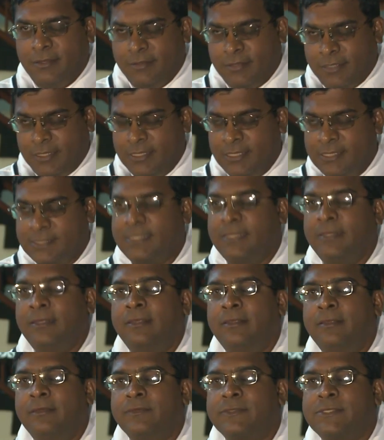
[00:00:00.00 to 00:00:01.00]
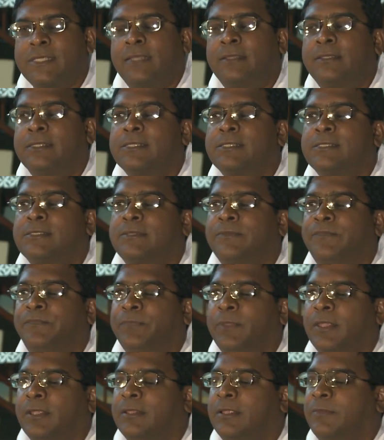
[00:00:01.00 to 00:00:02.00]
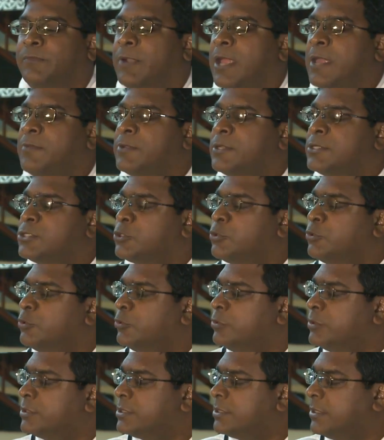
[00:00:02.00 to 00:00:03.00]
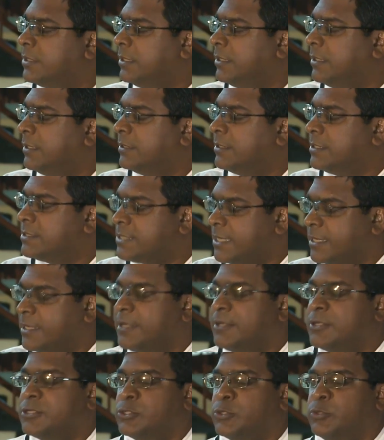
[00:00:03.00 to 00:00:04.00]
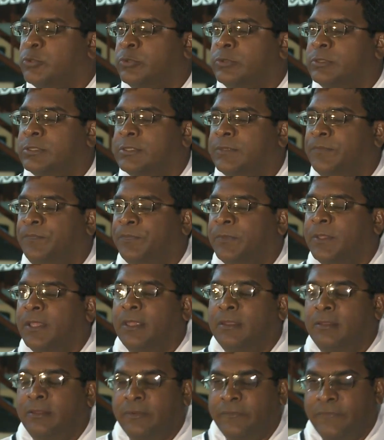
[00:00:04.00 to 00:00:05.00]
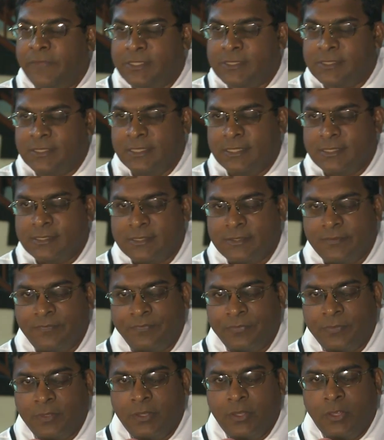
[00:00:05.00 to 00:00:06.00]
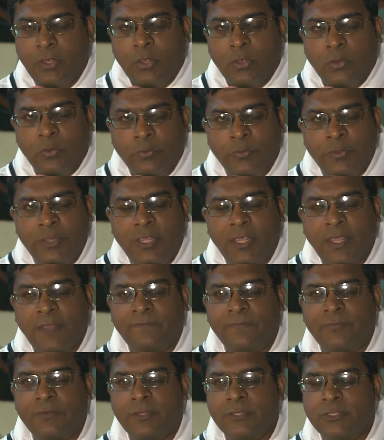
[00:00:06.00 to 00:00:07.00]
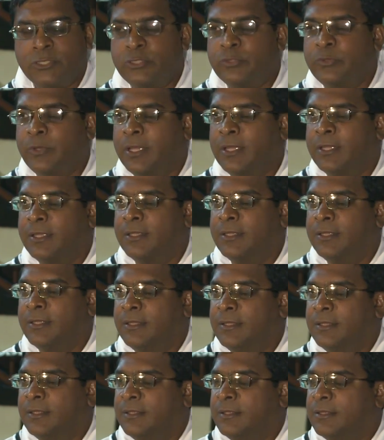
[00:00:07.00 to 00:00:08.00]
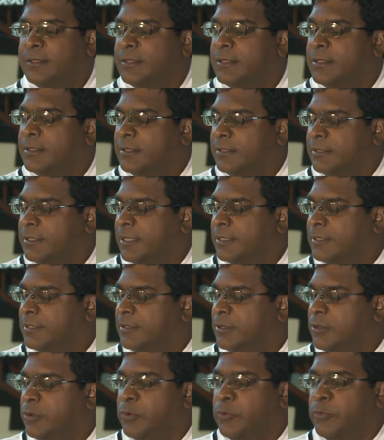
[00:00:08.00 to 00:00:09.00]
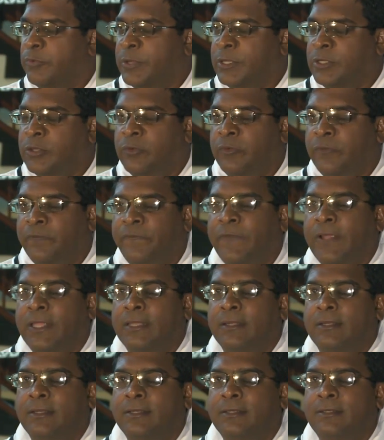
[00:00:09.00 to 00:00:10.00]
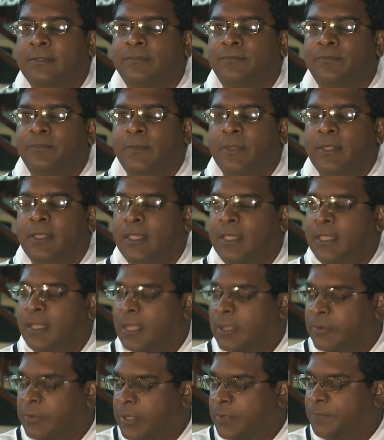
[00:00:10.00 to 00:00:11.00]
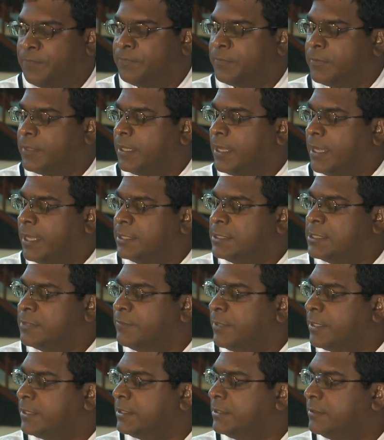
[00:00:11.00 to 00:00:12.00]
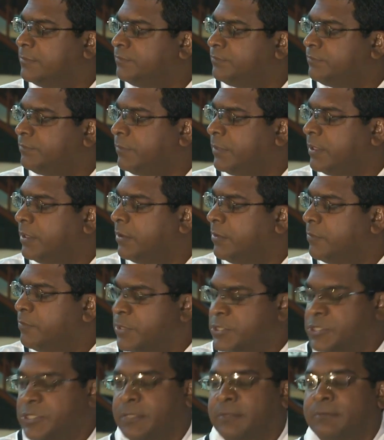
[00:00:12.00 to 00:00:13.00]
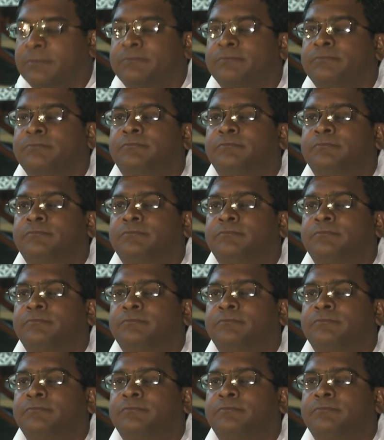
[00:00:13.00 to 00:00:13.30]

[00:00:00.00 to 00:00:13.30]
the ECE centers, the primary schools, the secondary schools and universities, we have to ensure that we don't fail in our ultimate mission.